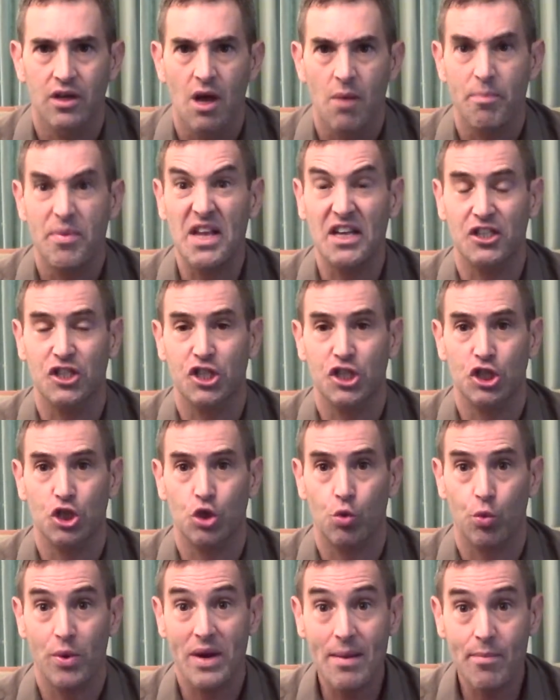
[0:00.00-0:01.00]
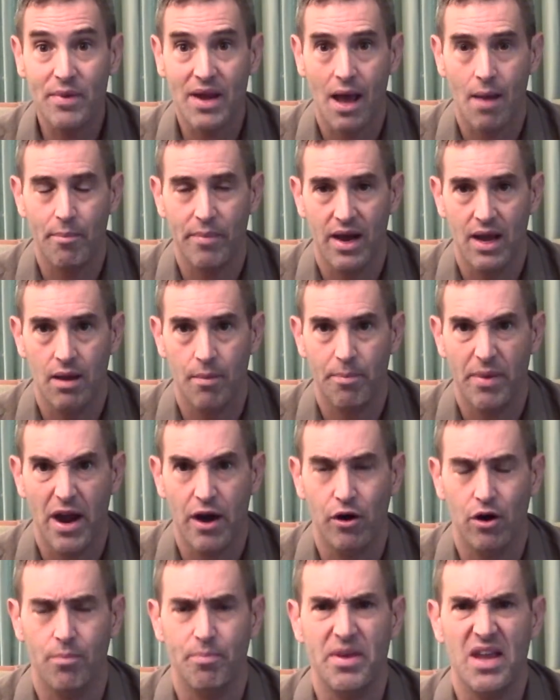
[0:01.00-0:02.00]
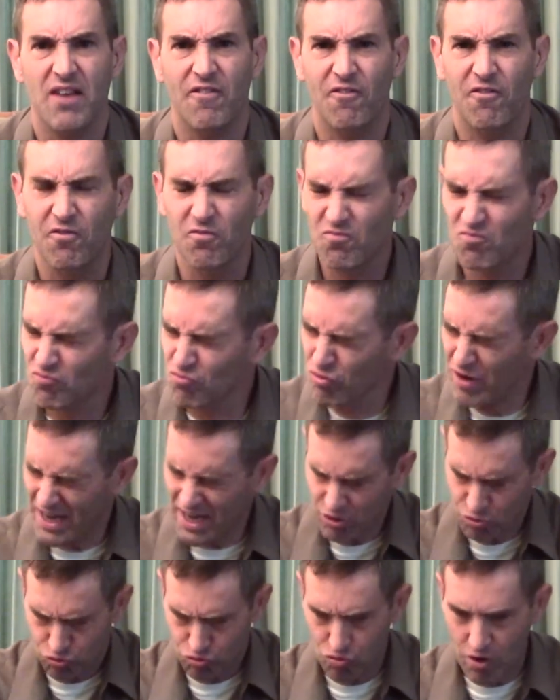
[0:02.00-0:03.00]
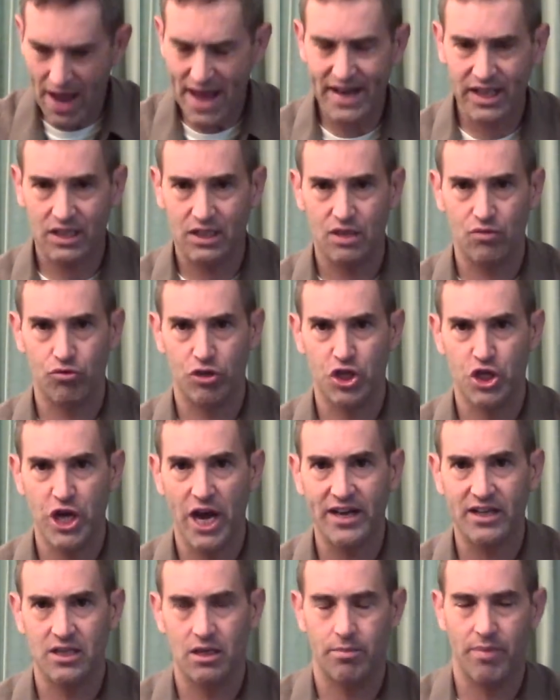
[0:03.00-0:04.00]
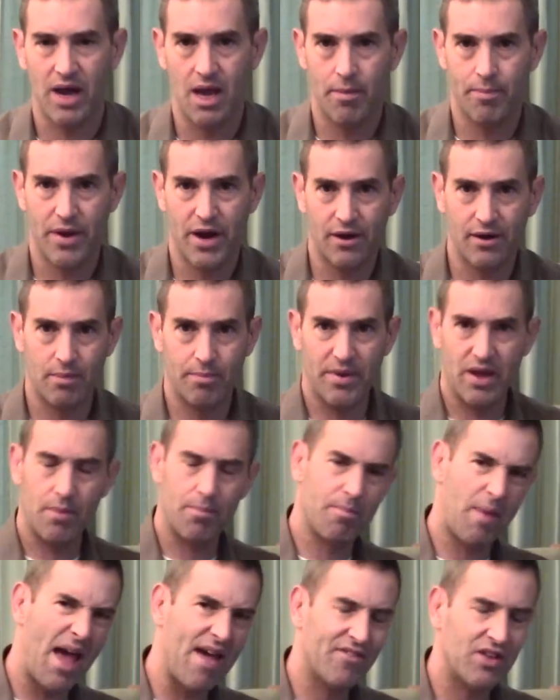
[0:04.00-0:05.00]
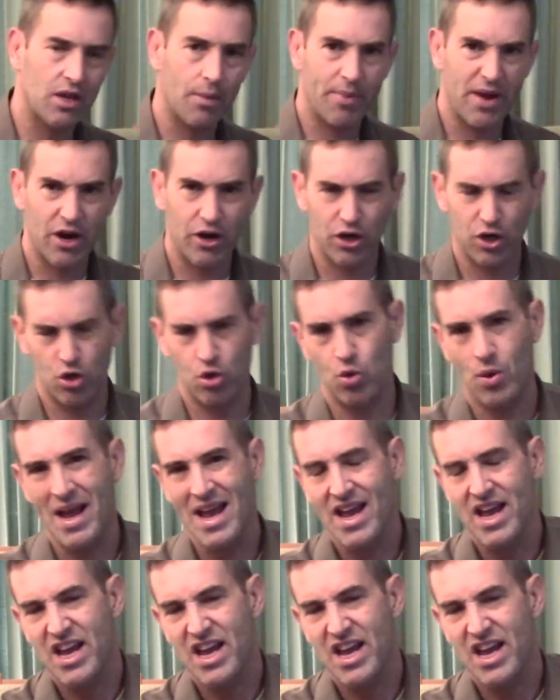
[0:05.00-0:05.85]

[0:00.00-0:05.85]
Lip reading: Being screamed at by a parent, being radically rejected by a parent, having a parent who